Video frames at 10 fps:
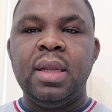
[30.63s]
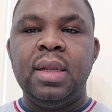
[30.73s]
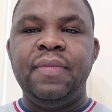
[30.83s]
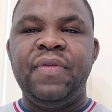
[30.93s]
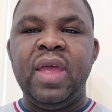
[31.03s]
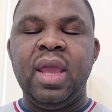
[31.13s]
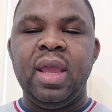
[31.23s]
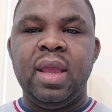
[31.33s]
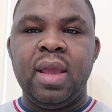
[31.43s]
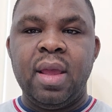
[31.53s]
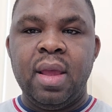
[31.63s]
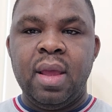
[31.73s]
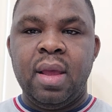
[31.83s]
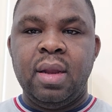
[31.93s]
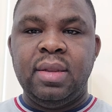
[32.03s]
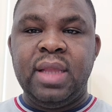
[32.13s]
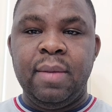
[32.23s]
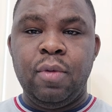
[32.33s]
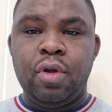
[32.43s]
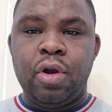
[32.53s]
The
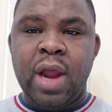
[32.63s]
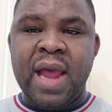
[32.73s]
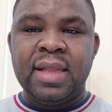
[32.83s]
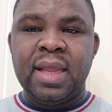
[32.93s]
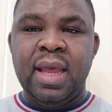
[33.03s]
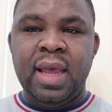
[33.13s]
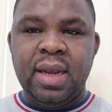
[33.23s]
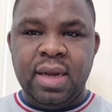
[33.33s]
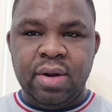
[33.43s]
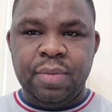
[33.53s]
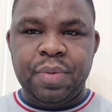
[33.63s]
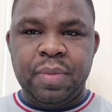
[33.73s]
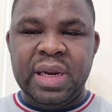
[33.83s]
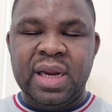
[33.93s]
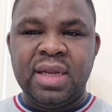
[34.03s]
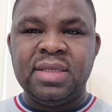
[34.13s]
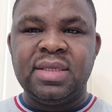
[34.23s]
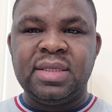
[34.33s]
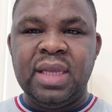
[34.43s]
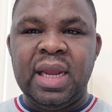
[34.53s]
Democrat and the Republicans
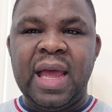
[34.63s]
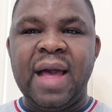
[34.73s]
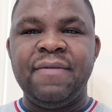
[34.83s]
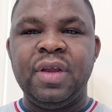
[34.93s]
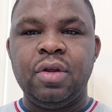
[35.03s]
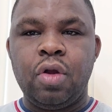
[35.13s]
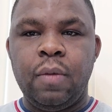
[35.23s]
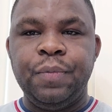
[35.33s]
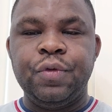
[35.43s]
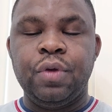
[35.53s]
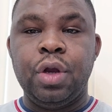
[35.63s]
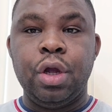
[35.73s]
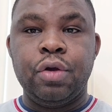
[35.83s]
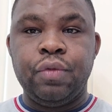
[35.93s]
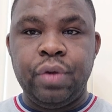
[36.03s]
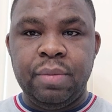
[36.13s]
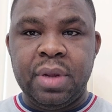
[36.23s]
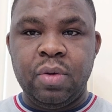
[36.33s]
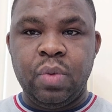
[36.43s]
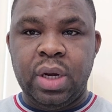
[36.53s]
still haven't come to an
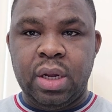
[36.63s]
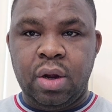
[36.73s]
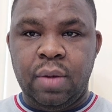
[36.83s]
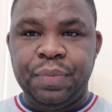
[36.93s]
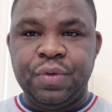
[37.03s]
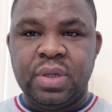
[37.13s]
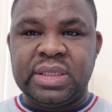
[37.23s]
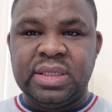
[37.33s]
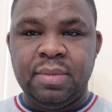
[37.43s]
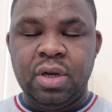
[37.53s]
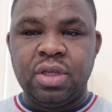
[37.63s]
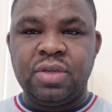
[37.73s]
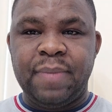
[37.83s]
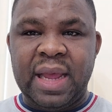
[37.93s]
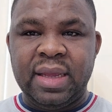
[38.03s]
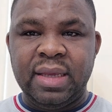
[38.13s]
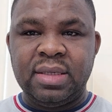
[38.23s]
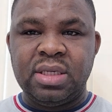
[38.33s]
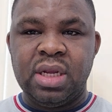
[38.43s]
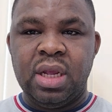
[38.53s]
agreement when it comes to a stimulus
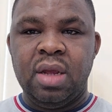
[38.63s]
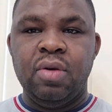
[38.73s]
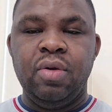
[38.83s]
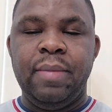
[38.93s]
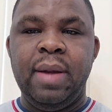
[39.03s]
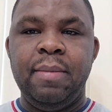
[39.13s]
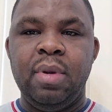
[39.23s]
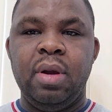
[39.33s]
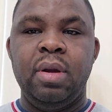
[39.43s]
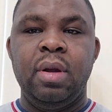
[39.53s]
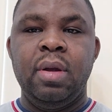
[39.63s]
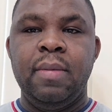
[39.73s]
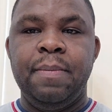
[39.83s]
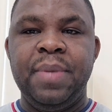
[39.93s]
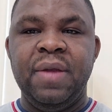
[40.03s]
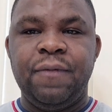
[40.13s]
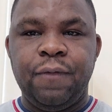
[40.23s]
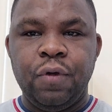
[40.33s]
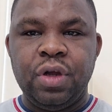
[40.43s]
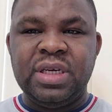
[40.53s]
package. Remember,
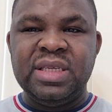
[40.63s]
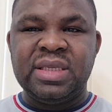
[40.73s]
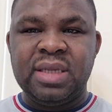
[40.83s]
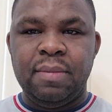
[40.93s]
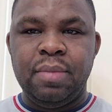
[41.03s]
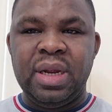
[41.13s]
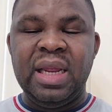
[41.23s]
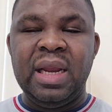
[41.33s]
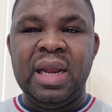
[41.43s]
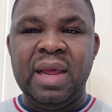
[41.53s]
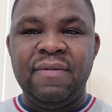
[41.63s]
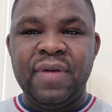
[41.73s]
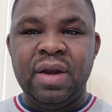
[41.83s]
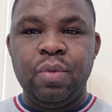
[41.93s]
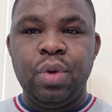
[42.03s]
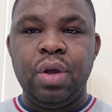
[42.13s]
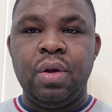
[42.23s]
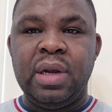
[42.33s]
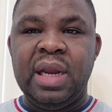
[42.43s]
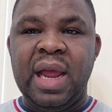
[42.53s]
before December 11, we
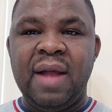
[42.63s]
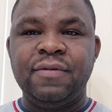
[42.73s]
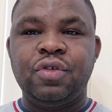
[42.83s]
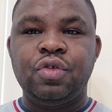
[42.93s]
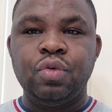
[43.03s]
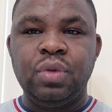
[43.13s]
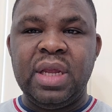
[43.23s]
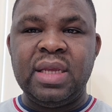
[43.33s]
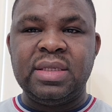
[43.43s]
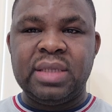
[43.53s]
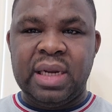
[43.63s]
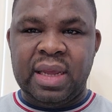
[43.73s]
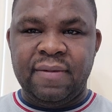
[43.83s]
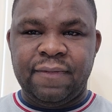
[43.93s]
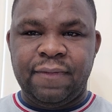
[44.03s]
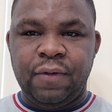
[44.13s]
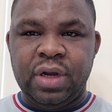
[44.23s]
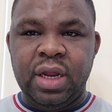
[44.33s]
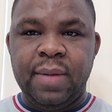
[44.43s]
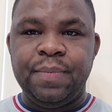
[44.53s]
only have 2 days left for
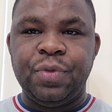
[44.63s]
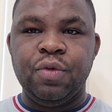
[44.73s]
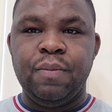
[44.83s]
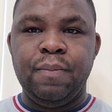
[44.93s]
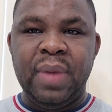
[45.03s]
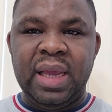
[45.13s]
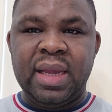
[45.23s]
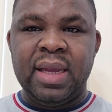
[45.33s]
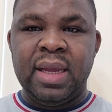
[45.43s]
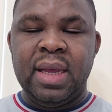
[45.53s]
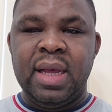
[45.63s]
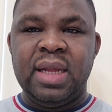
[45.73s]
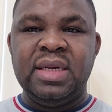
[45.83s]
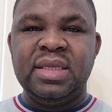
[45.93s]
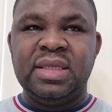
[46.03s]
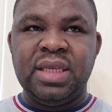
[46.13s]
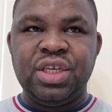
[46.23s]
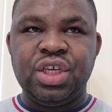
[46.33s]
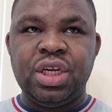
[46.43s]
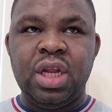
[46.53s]
them to make a
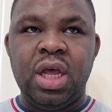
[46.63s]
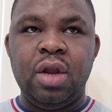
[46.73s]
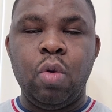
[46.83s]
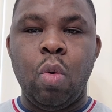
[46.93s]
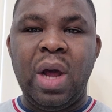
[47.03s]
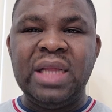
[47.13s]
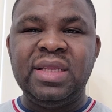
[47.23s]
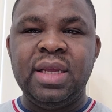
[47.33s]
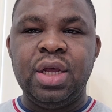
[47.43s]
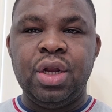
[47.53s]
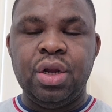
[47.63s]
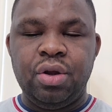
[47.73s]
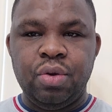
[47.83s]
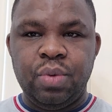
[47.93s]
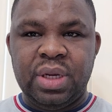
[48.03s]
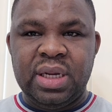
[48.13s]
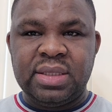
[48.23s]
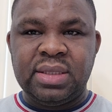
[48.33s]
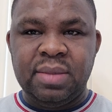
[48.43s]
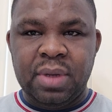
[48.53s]
decision on what they're going to do with the
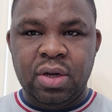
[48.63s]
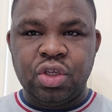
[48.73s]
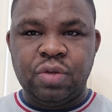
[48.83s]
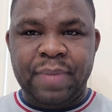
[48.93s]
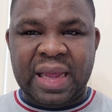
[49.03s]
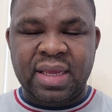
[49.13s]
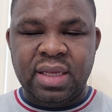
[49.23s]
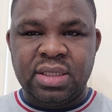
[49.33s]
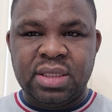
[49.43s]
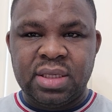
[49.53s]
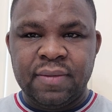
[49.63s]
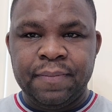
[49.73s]
stimulus package.